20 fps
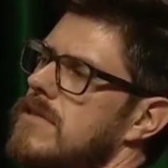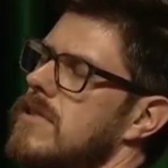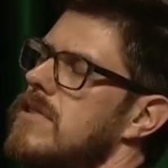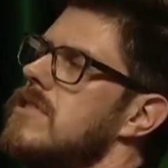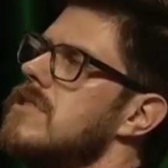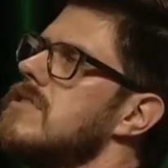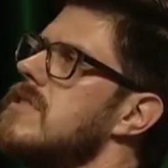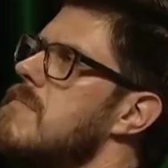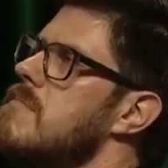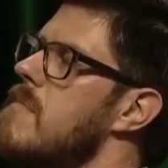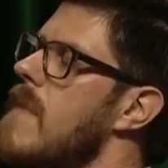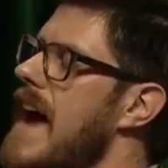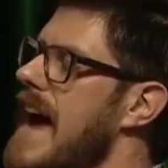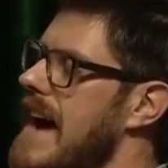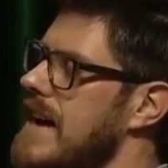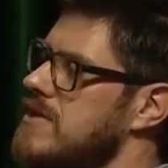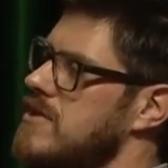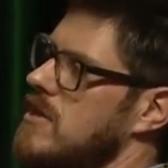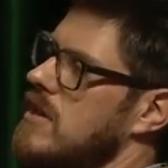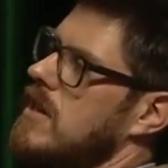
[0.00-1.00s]
they're just
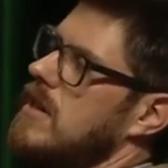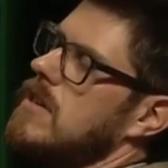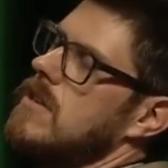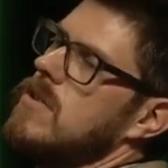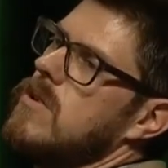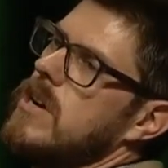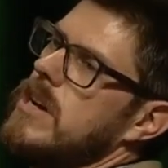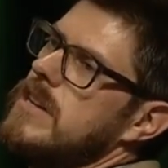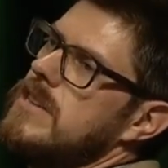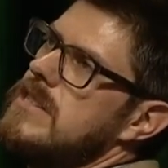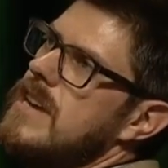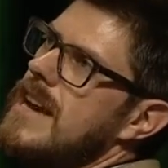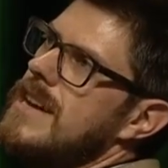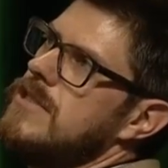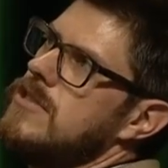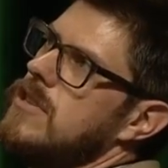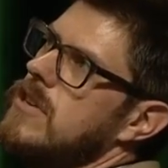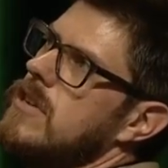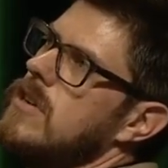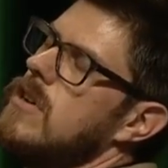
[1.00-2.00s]
imagining an
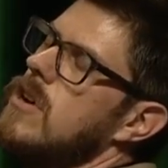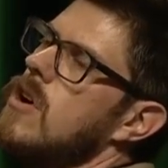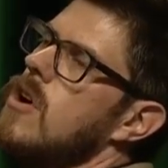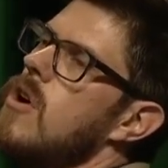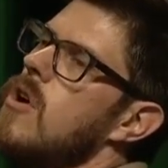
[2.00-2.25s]
orientation,